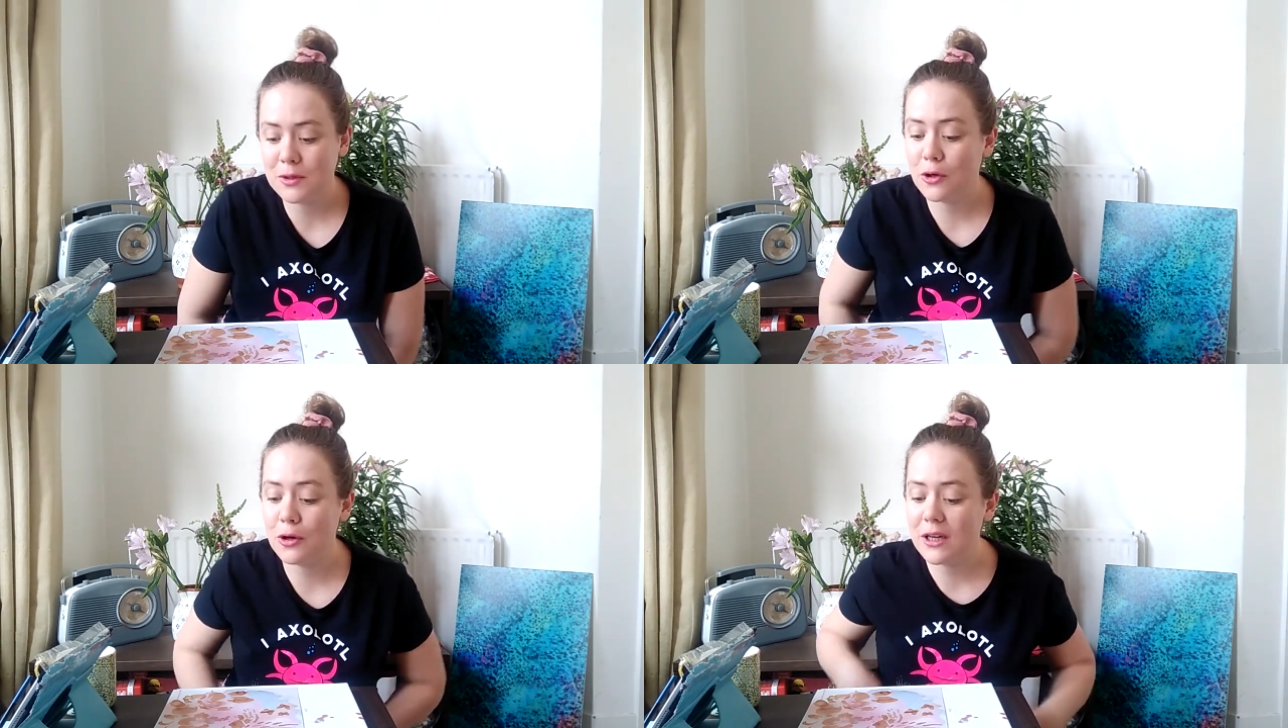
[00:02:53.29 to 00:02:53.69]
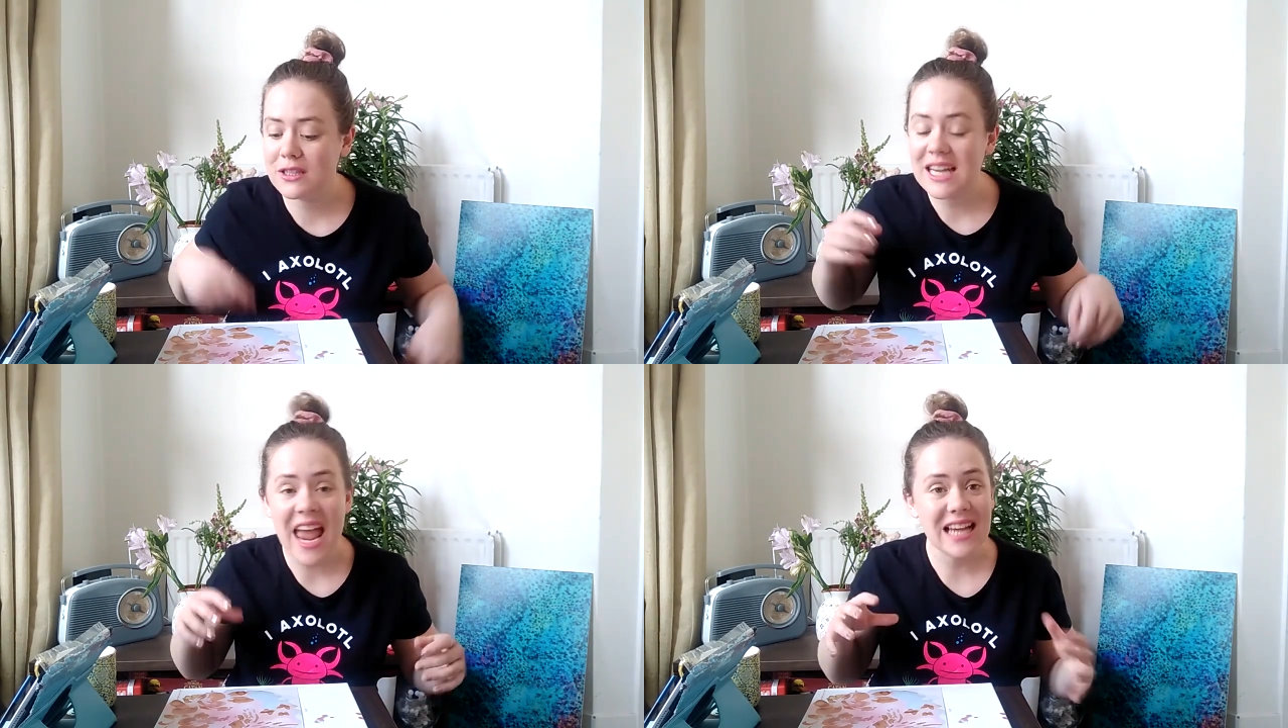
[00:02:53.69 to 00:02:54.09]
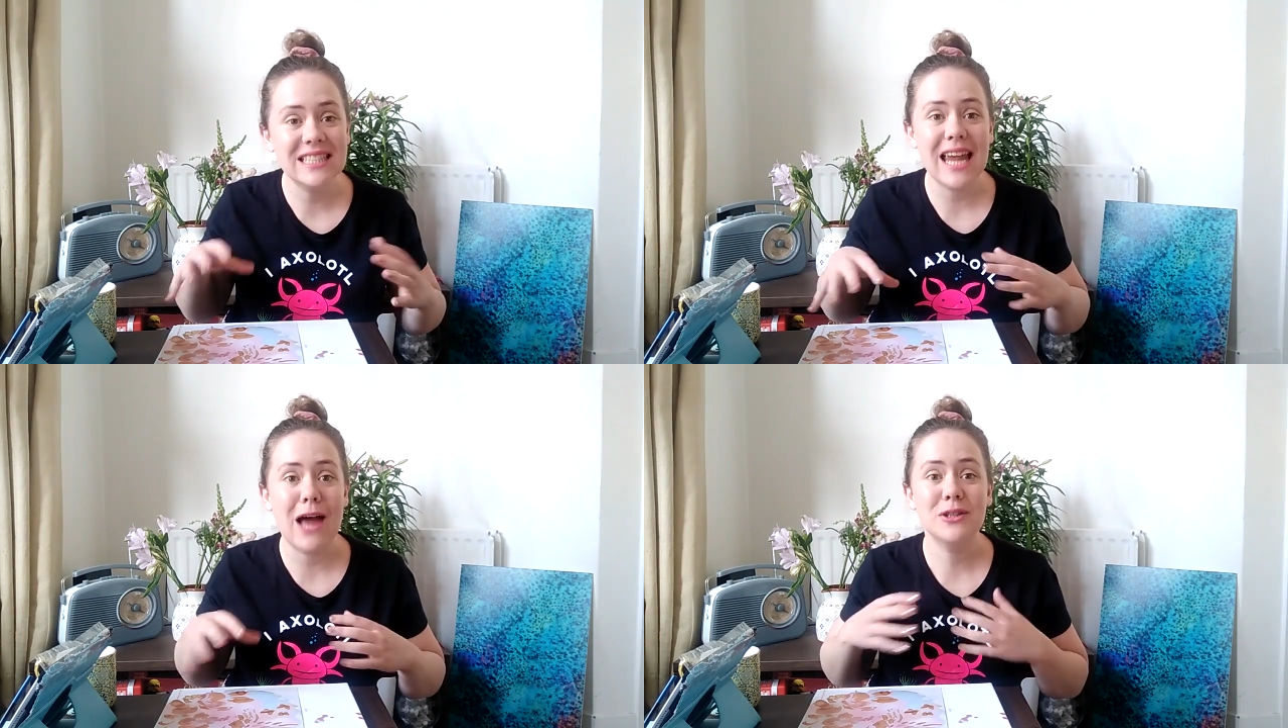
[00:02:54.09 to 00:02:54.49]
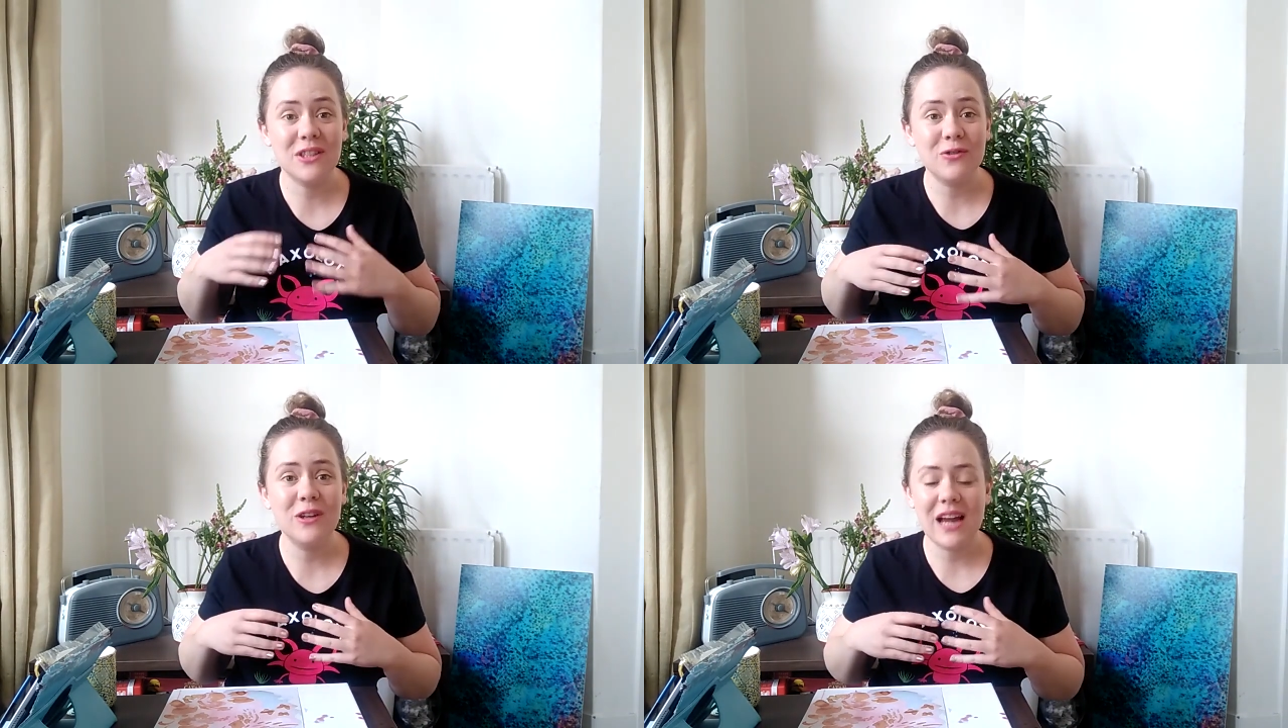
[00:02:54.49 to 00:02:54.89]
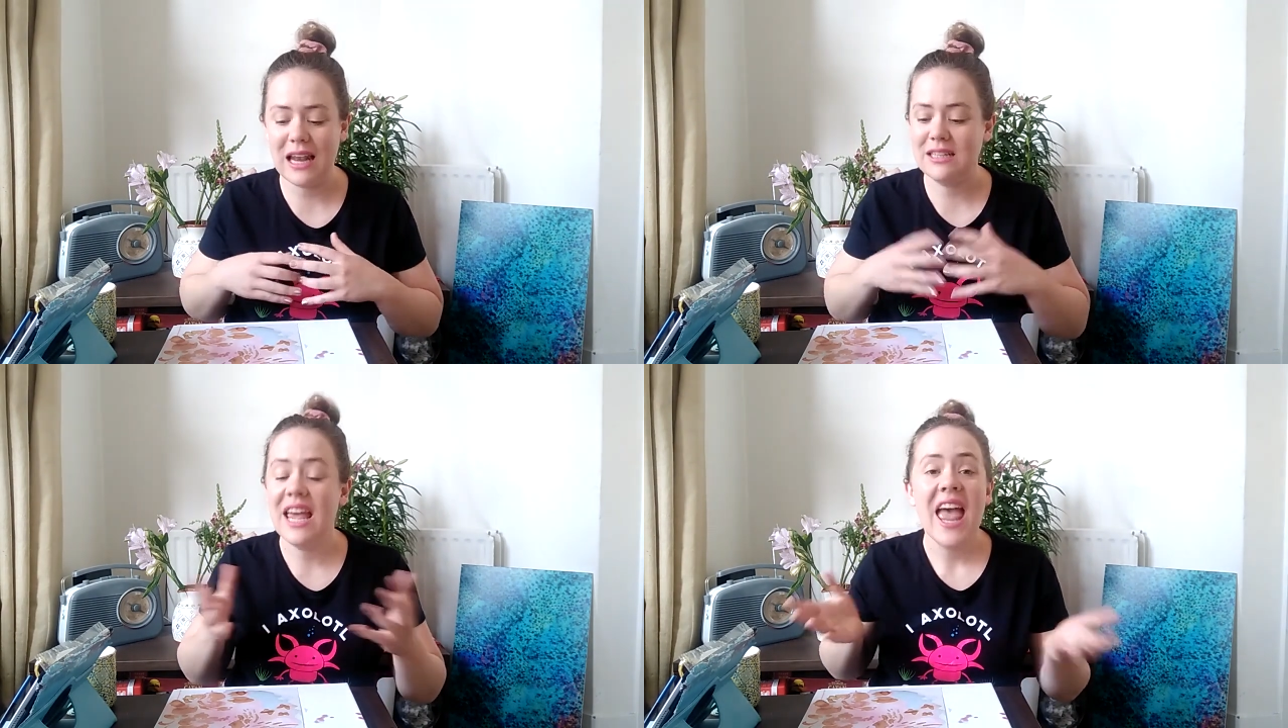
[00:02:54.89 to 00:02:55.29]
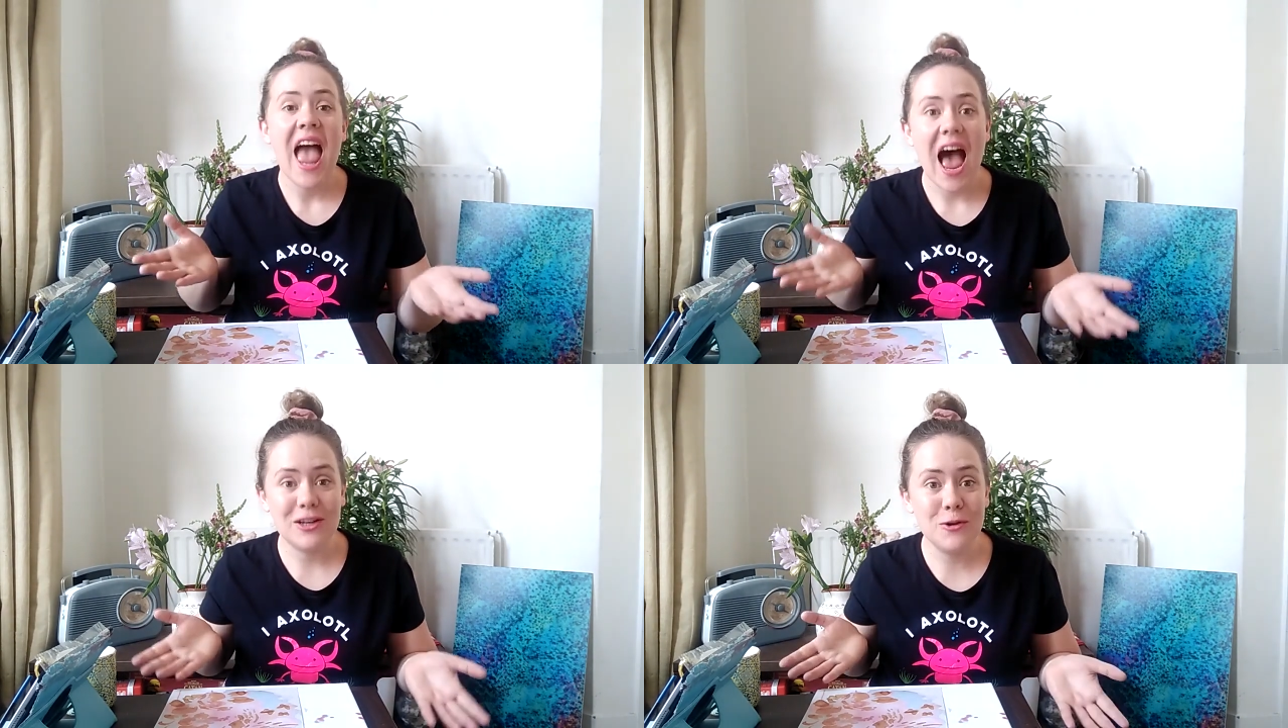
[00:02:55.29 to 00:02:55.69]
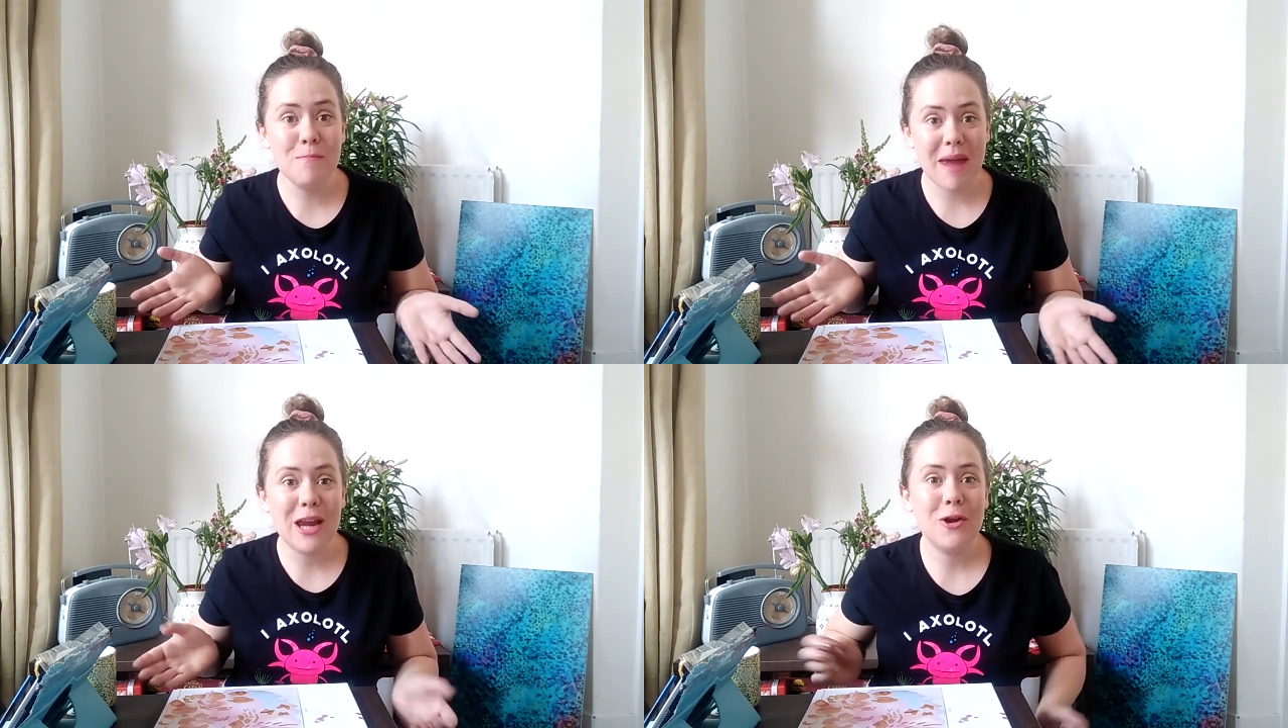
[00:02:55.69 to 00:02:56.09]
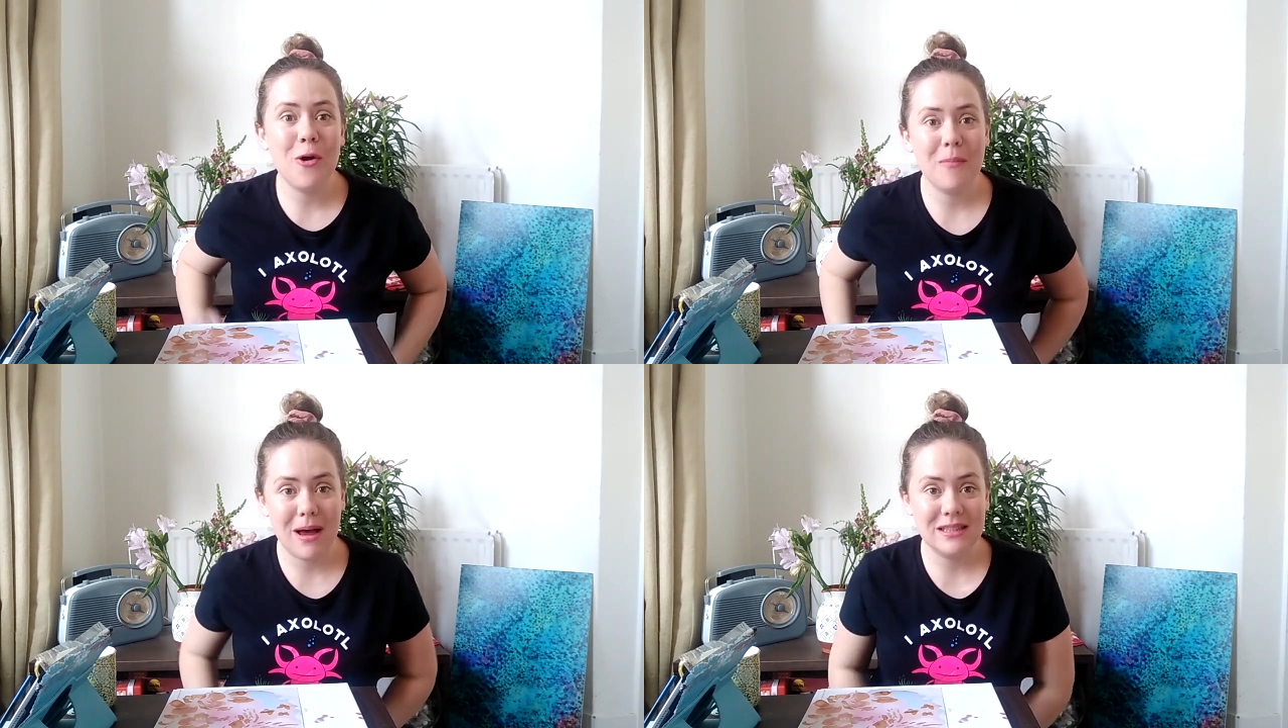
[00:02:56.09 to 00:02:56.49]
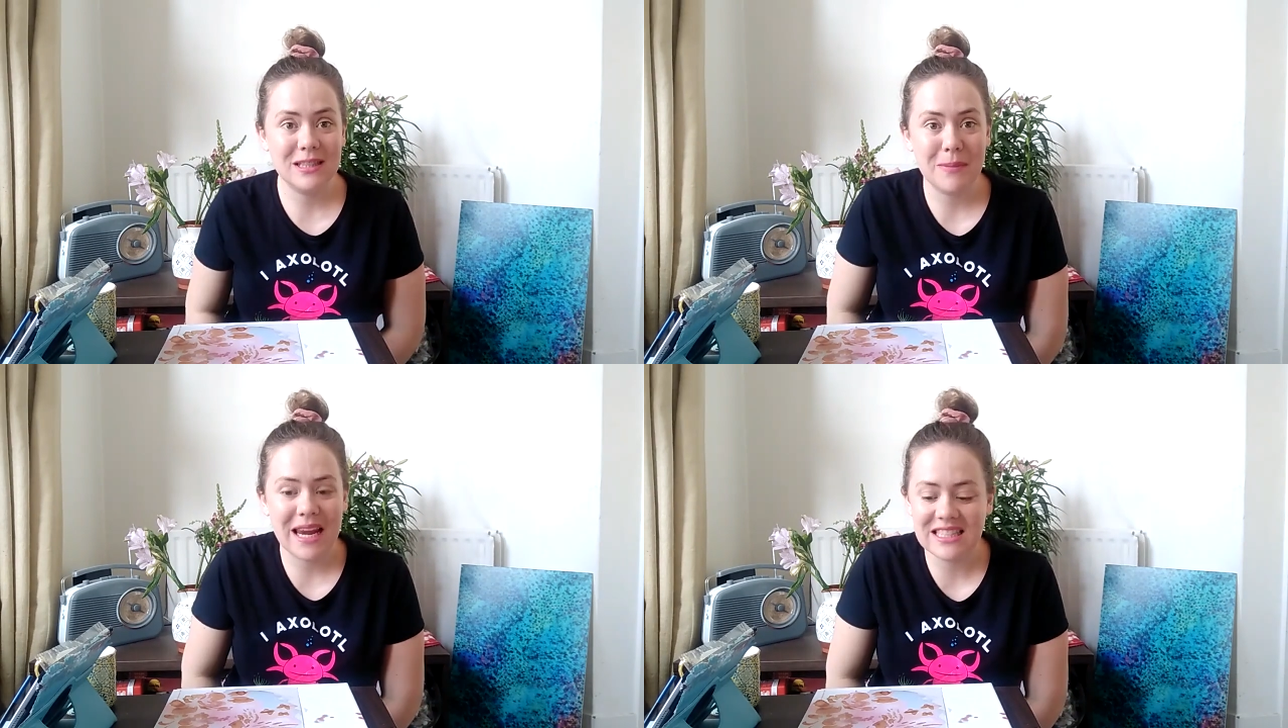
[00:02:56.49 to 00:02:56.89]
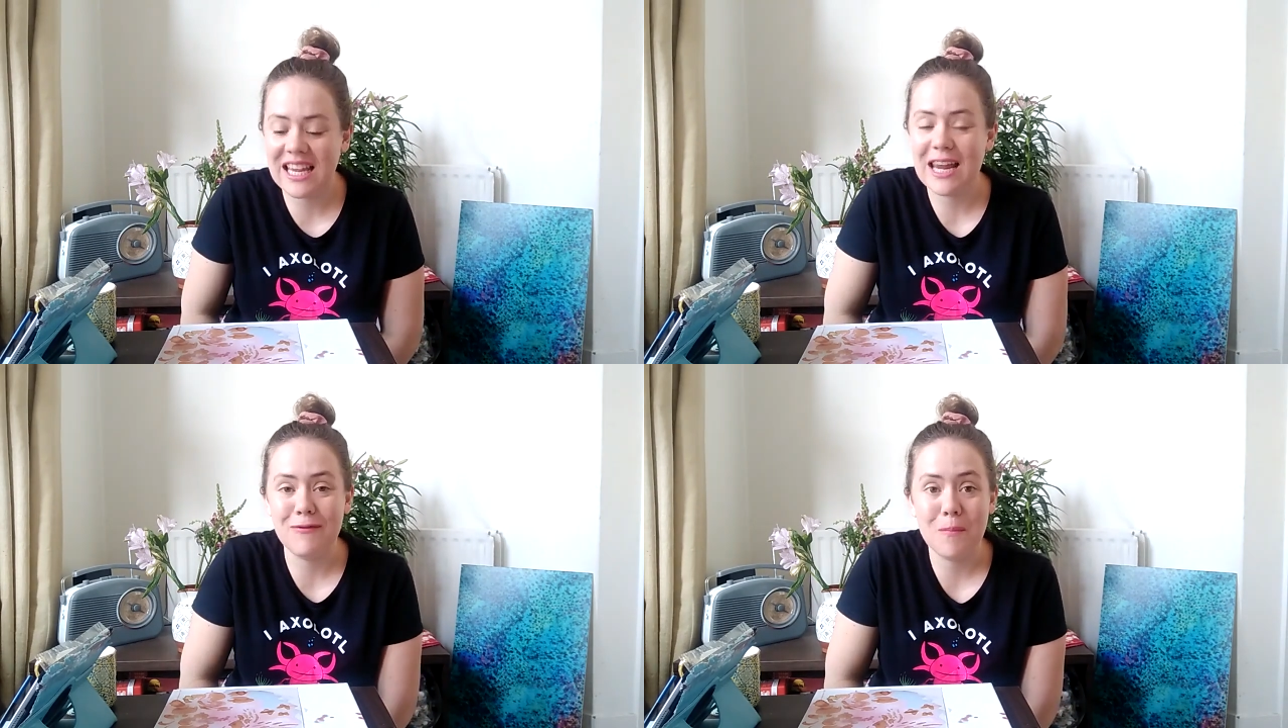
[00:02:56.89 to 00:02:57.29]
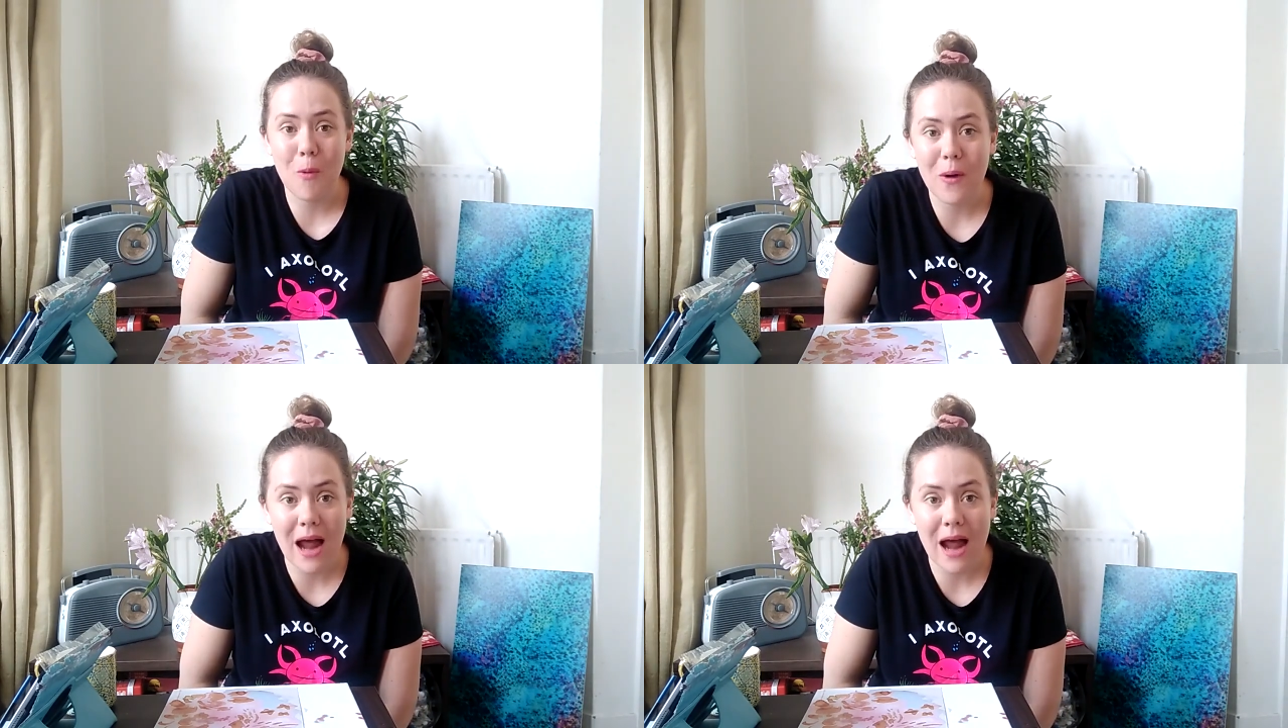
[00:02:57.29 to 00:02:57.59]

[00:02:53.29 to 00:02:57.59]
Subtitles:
So you can test out different colors to make your masterpiece even more